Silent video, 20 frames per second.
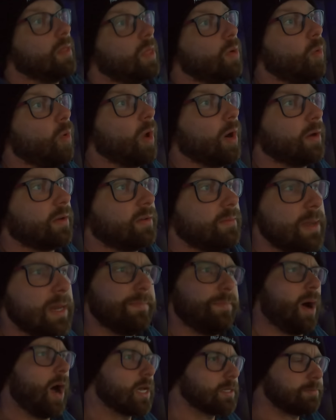they wanted me
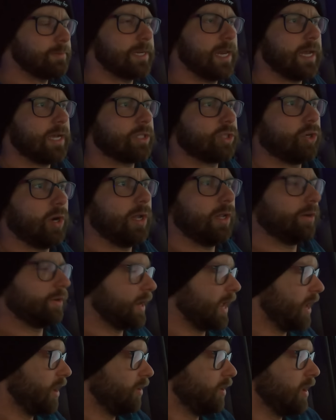to possibly take a trailer
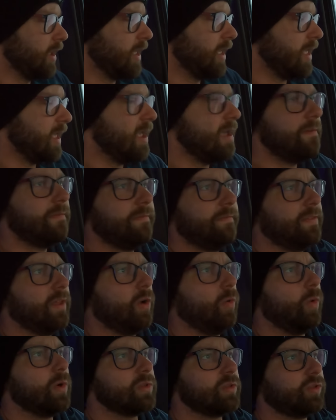down if
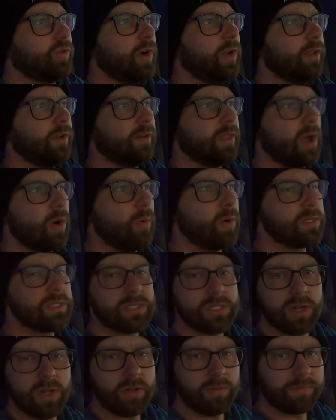there was a trailer that
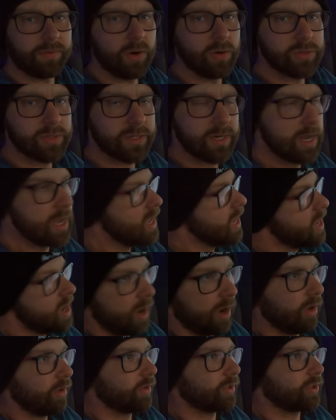wasn't all frozen.
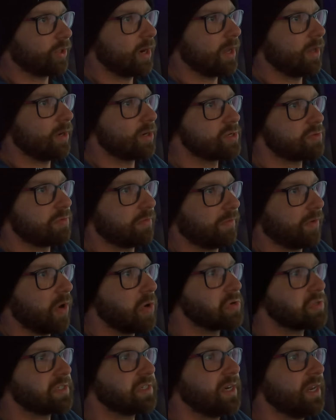All the trailers were
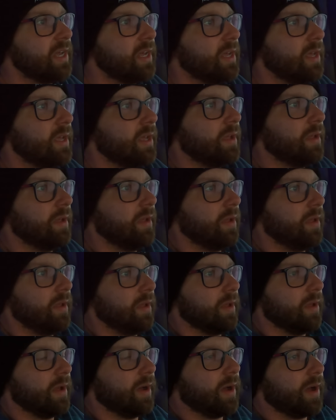frozen.
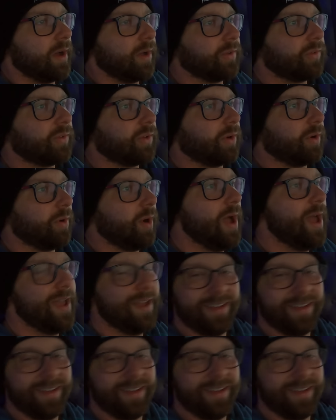Uh, so